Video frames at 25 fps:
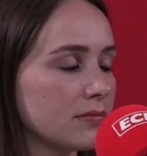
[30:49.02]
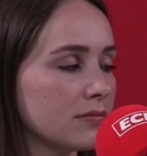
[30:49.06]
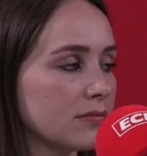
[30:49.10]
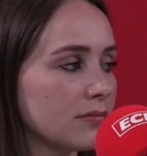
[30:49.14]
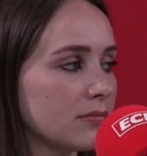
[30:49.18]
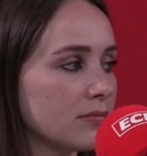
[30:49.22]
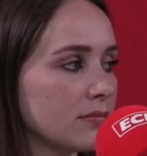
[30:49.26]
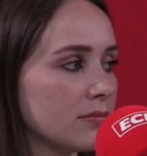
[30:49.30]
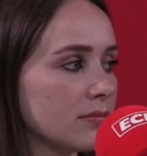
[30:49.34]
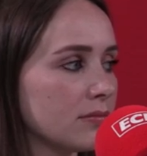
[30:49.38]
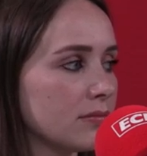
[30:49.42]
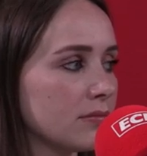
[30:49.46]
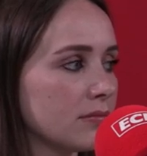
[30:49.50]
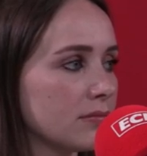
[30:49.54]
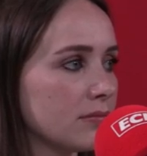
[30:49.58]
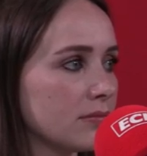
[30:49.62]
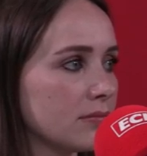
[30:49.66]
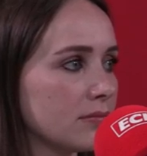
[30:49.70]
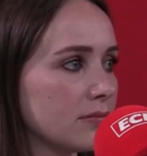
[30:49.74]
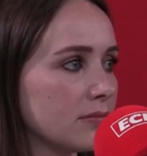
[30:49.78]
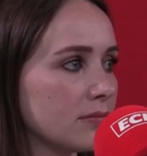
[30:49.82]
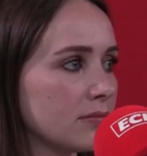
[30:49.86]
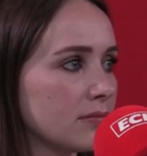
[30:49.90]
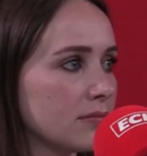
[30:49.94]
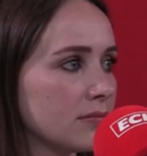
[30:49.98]

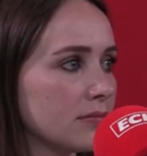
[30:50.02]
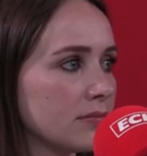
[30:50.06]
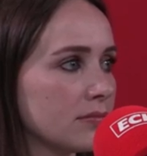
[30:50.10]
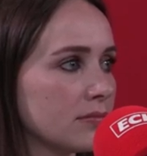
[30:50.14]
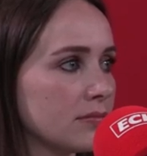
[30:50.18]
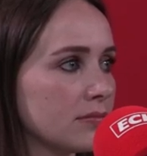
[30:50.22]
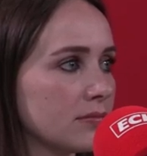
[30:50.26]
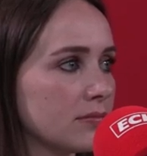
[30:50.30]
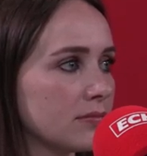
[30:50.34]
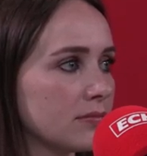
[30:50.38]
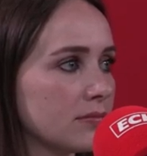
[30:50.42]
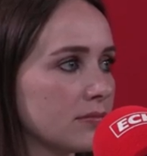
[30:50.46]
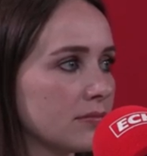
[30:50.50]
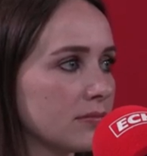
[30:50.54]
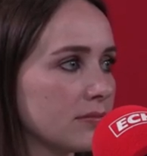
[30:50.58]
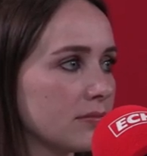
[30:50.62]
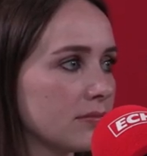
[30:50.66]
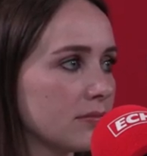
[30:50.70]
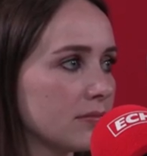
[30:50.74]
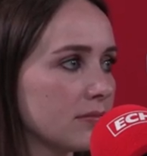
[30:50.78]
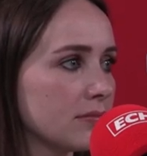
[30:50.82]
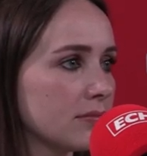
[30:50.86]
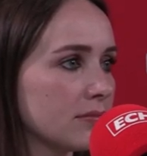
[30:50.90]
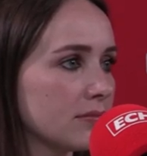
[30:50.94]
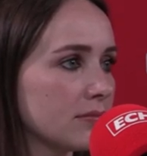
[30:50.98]

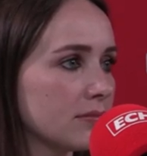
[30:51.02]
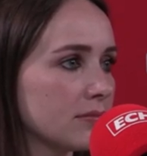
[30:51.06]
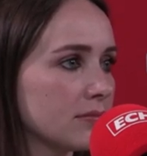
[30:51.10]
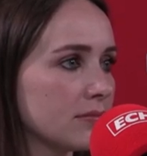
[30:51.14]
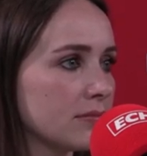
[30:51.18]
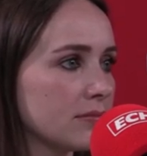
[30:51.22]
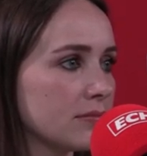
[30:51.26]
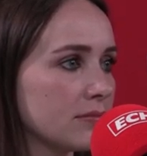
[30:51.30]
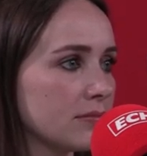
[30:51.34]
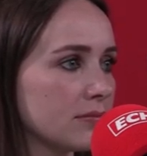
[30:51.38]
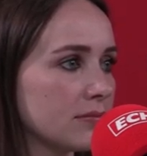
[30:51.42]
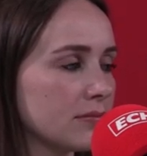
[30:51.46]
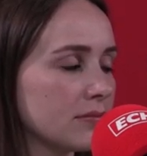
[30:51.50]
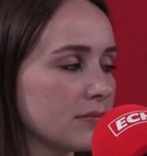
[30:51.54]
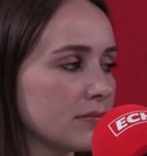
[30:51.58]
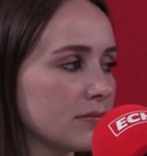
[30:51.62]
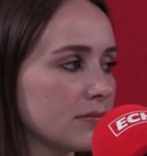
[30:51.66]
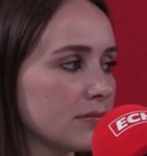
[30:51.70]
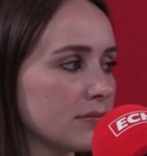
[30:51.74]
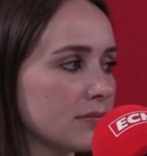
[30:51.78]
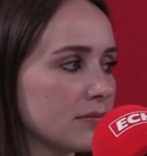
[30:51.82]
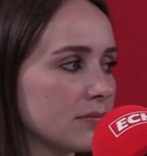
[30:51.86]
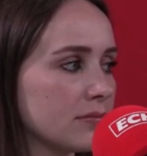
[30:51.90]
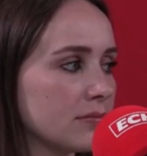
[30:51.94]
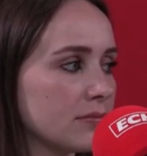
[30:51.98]

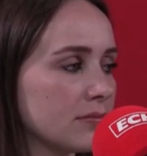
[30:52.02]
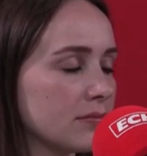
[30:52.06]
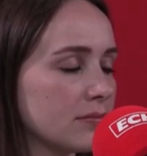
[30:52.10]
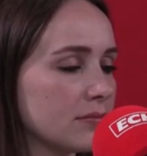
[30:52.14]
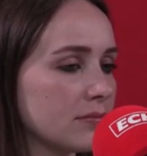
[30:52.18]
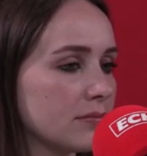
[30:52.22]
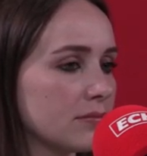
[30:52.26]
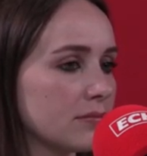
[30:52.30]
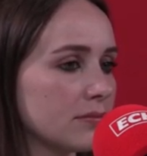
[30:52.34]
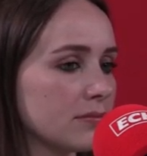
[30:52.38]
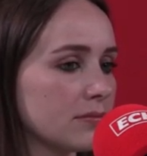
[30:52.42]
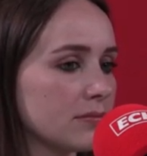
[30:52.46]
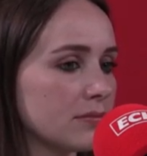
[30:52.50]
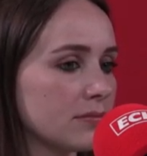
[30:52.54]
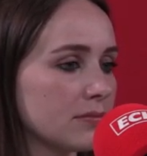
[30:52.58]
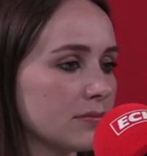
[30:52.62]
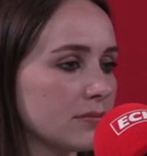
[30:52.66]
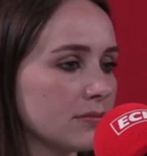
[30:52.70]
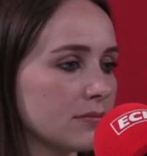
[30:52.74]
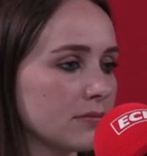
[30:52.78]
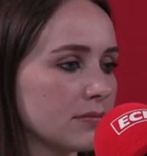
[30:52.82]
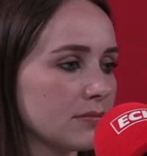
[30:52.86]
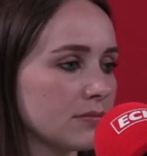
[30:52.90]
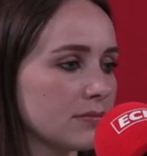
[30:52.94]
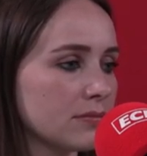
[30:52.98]

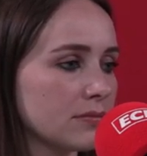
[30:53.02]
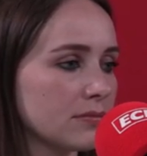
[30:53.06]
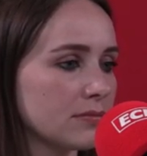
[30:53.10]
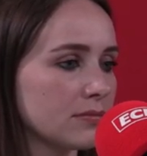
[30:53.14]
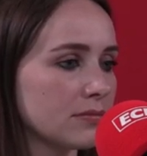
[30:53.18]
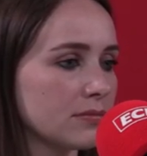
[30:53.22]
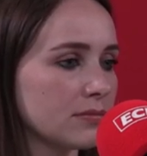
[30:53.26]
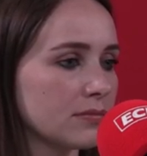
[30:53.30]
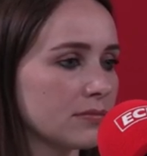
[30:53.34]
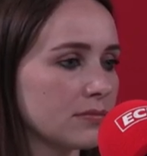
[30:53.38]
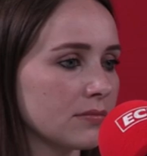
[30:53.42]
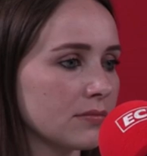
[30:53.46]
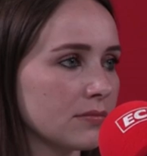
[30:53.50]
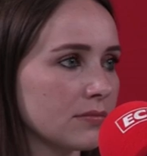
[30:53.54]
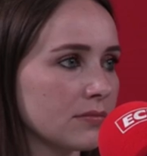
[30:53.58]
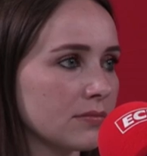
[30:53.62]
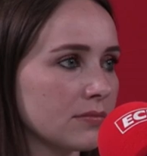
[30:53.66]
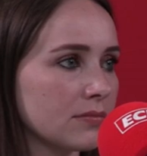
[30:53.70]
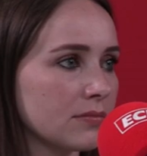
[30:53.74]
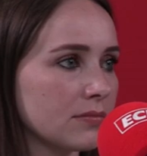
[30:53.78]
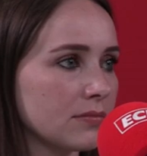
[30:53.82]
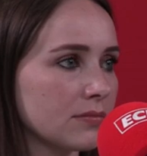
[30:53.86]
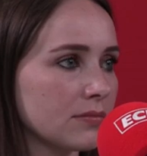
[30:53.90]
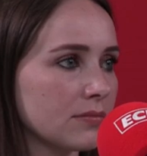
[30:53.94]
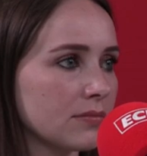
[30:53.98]

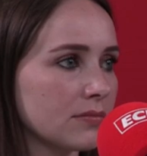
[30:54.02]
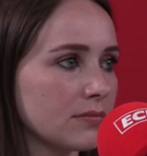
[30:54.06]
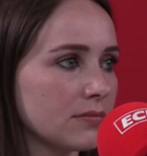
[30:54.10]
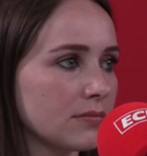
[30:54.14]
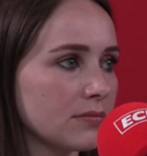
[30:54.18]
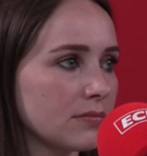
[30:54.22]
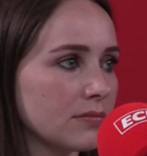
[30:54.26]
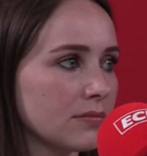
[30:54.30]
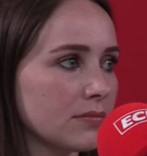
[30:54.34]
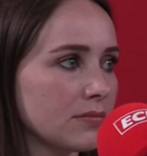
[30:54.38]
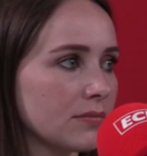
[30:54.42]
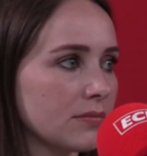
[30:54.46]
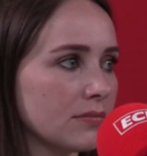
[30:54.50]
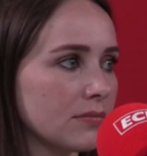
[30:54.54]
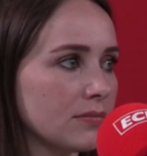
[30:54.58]
[no speech]